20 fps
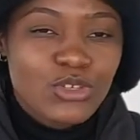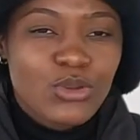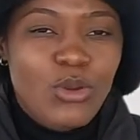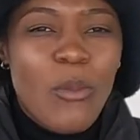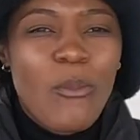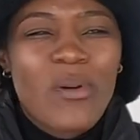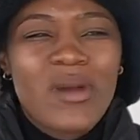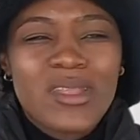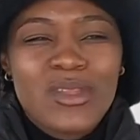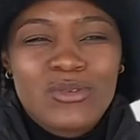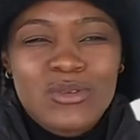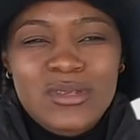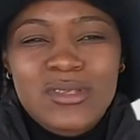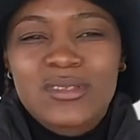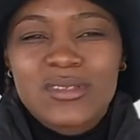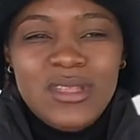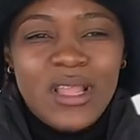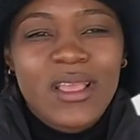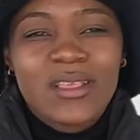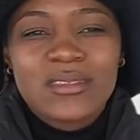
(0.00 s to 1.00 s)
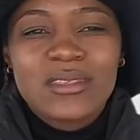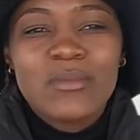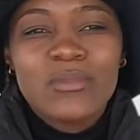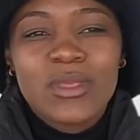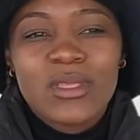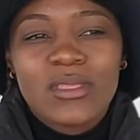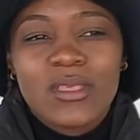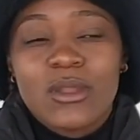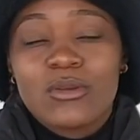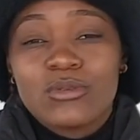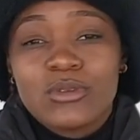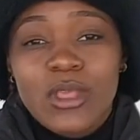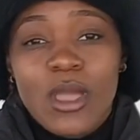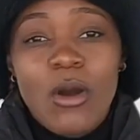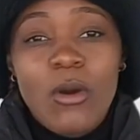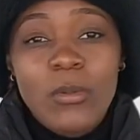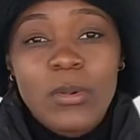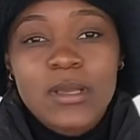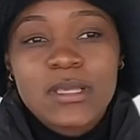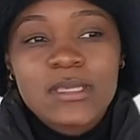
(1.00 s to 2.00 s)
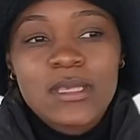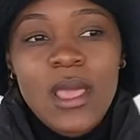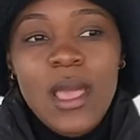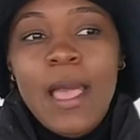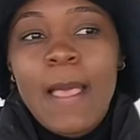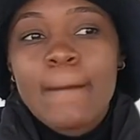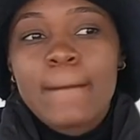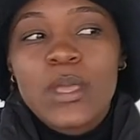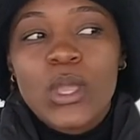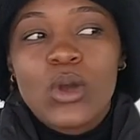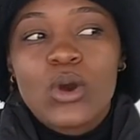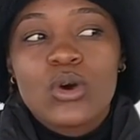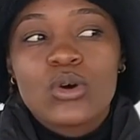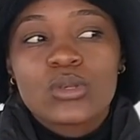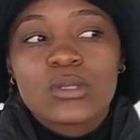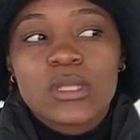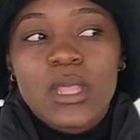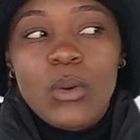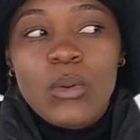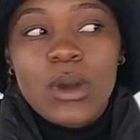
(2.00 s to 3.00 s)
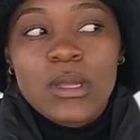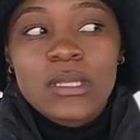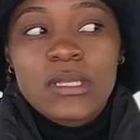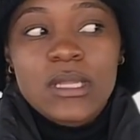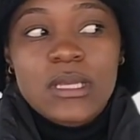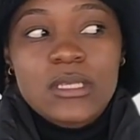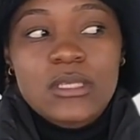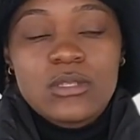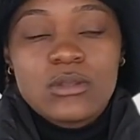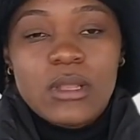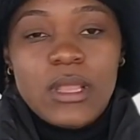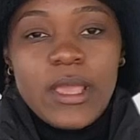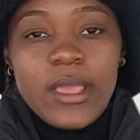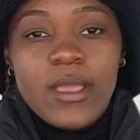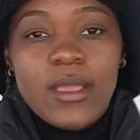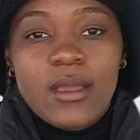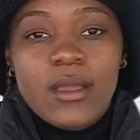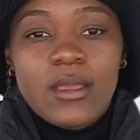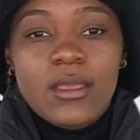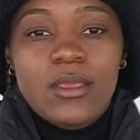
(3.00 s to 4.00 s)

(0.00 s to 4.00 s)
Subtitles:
you know, but it was like something that would help us because they wanted us to like,